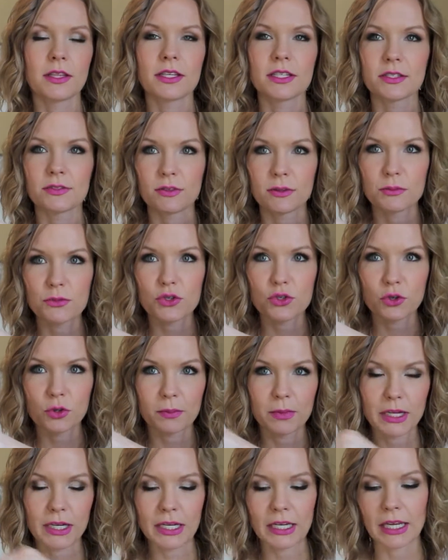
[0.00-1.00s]
this from
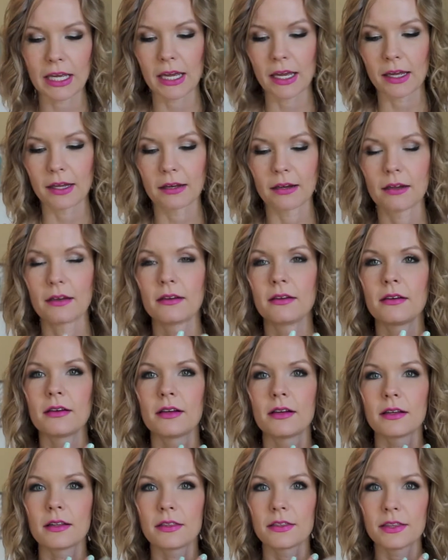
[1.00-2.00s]
Jewelmint again,
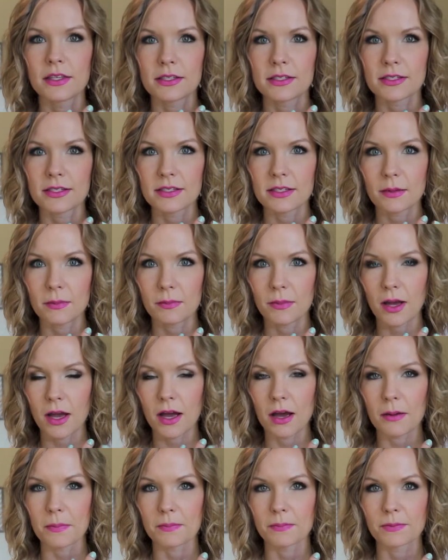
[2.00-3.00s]
this
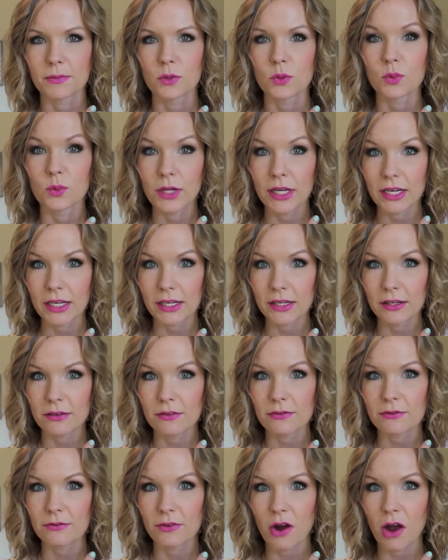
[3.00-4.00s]

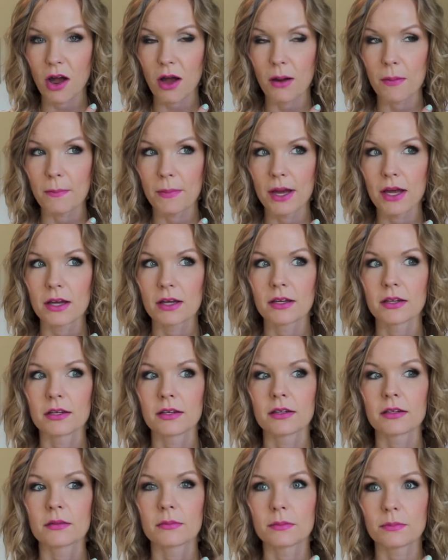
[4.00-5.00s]
ring from
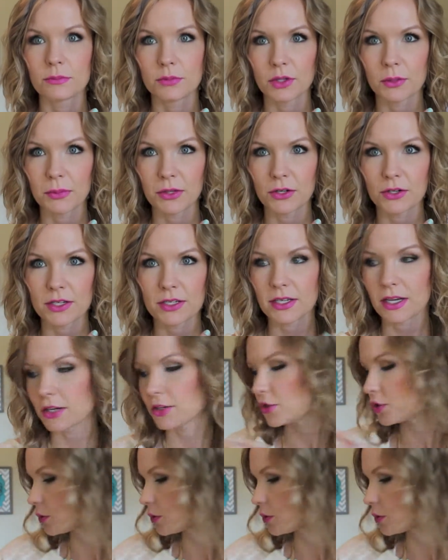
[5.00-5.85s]
Premier Design